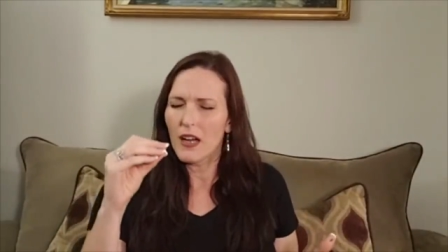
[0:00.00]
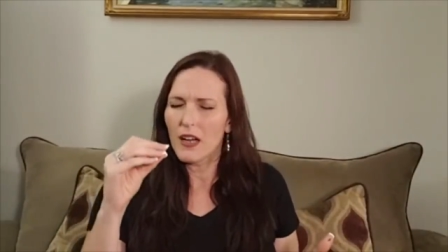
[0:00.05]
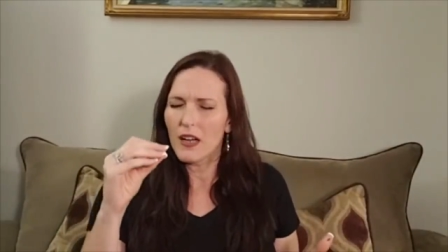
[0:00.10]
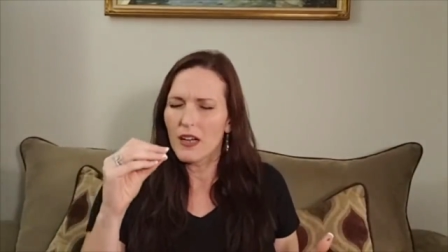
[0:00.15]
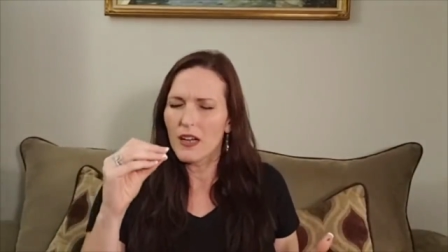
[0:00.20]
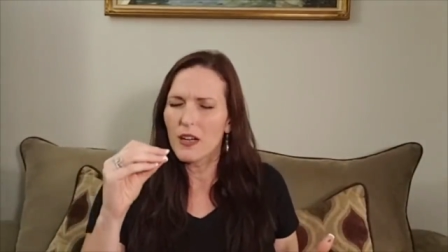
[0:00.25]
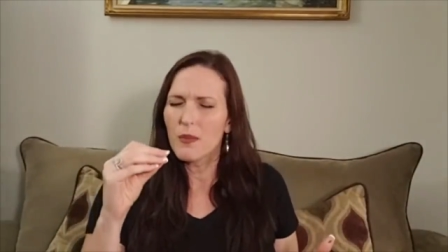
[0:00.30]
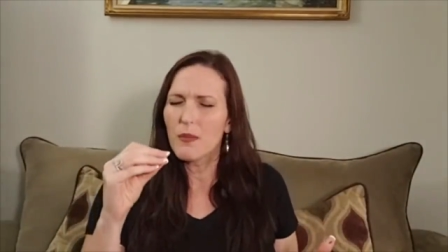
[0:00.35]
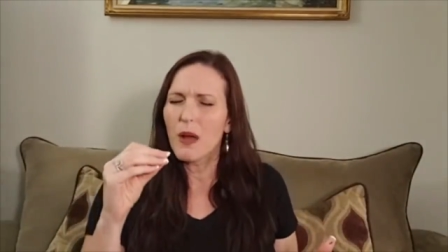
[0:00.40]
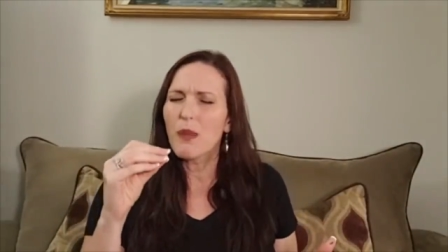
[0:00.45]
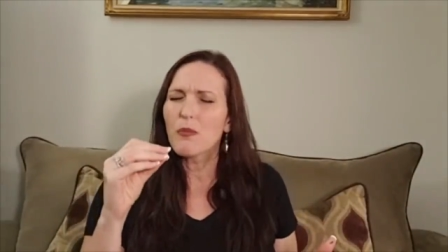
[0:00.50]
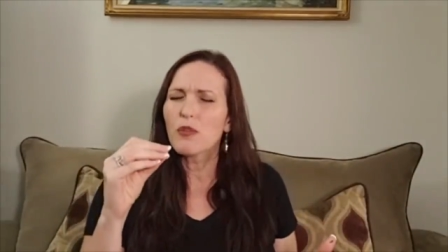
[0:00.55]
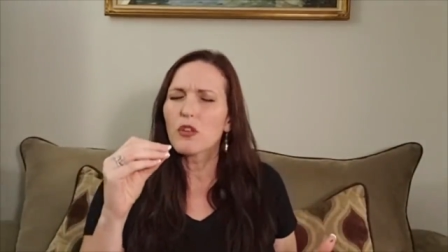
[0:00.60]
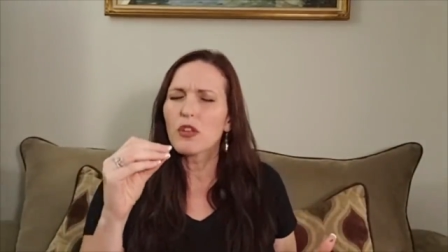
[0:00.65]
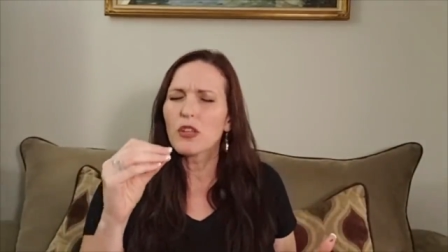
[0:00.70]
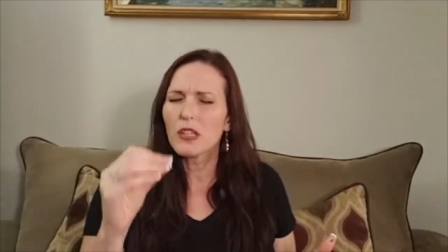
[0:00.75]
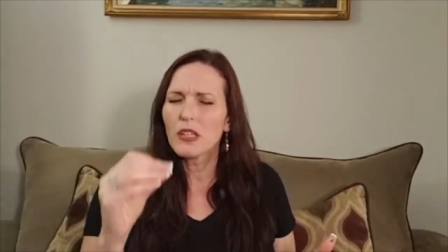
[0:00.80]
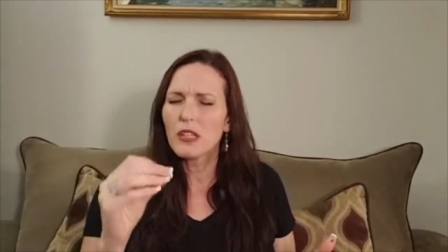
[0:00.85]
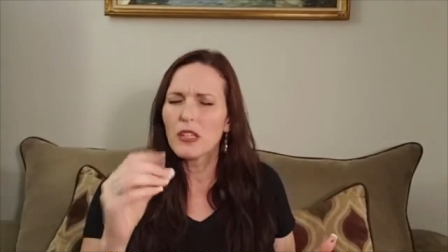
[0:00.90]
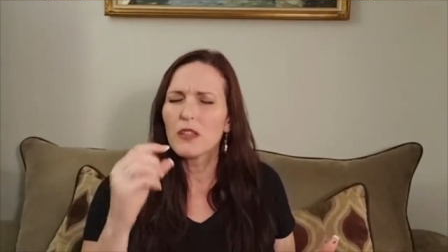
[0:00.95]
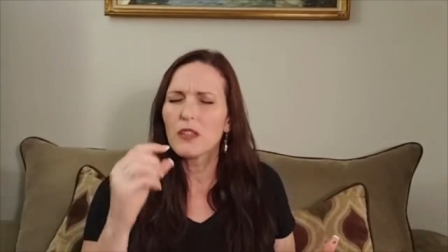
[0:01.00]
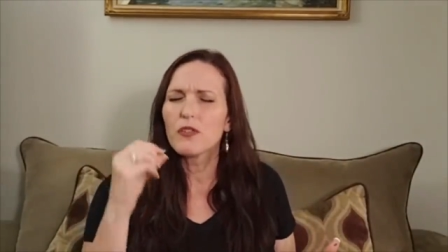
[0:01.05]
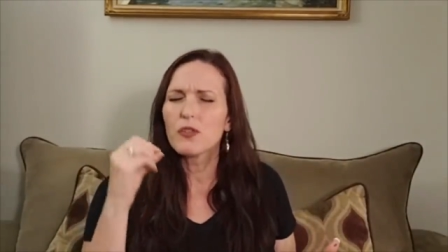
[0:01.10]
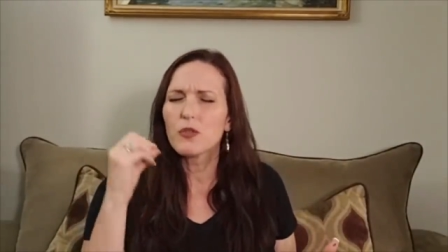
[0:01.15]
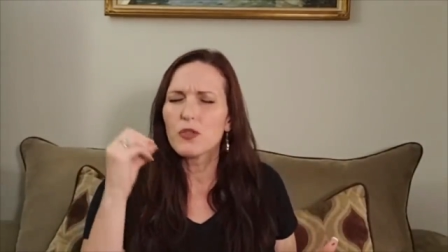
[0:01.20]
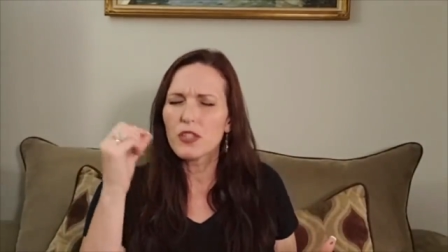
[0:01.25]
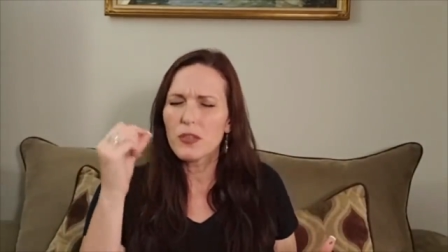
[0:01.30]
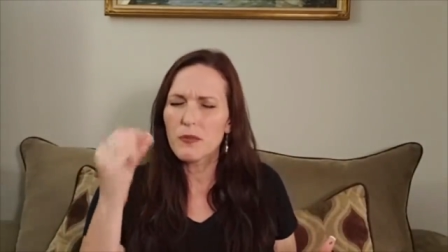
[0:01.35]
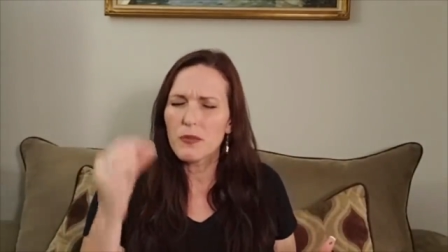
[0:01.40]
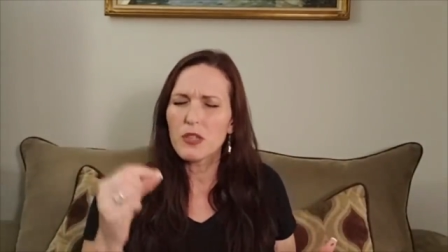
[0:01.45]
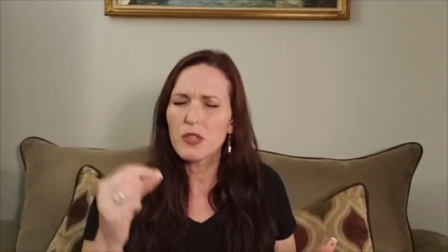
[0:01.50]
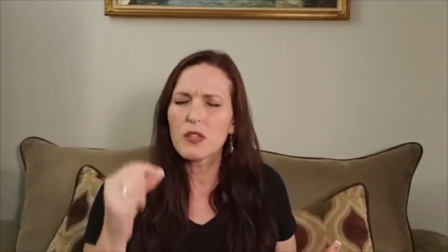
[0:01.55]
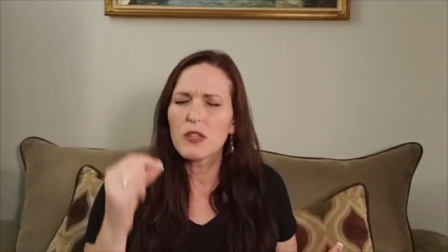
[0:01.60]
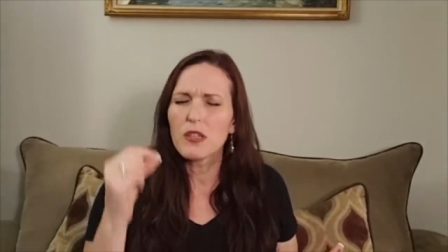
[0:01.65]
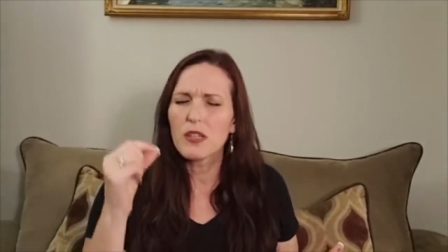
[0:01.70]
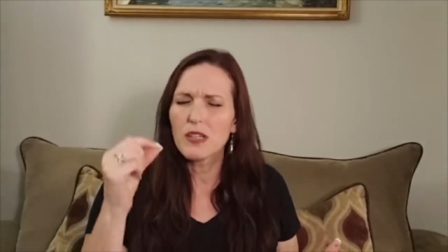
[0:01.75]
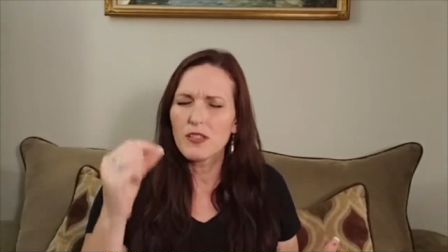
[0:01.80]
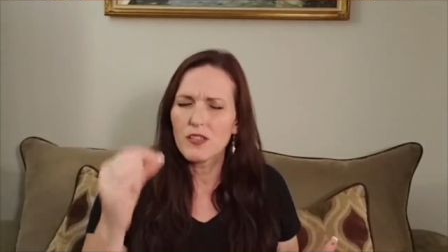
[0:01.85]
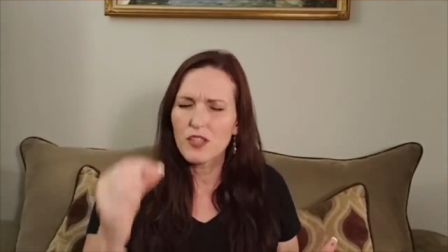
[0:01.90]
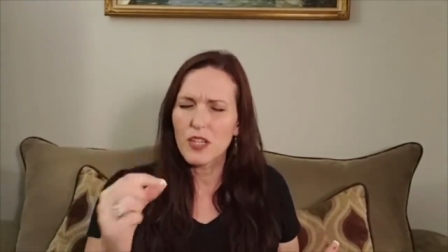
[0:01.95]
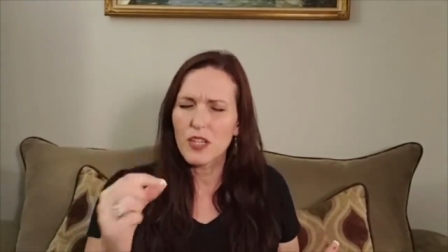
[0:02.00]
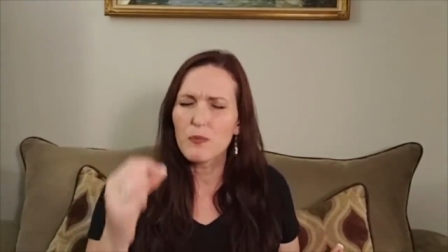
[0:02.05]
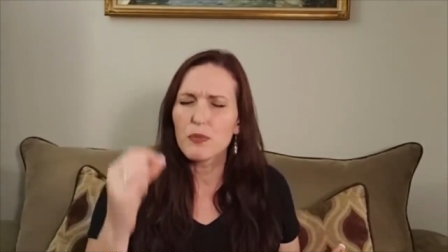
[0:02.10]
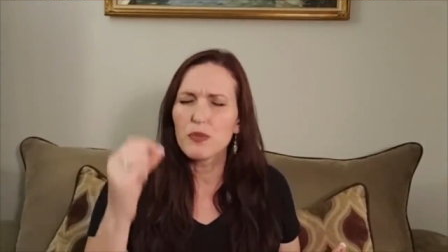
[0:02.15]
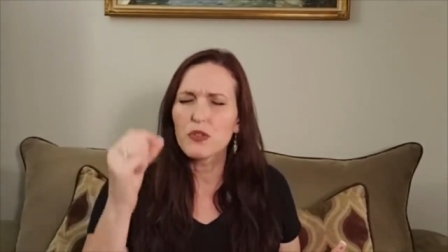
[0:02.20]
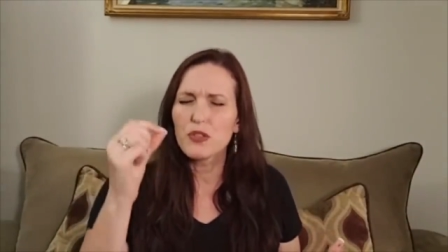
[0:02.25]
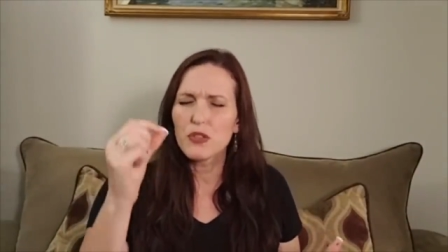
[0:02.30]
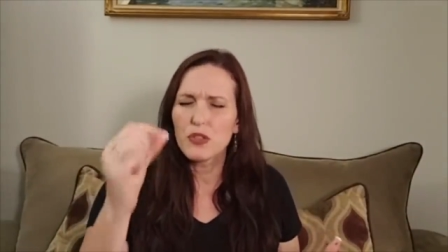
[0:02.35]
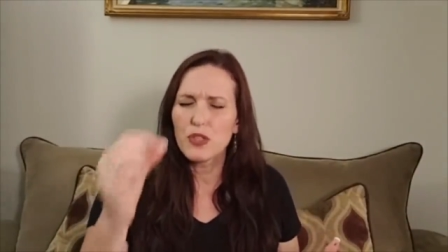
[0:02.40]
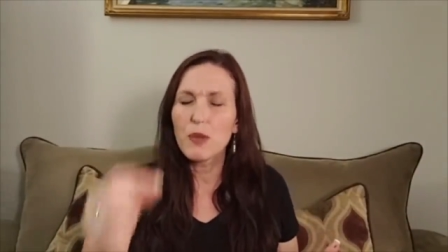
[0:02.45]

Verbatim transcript: um, um, I'm going to give you some of the examples and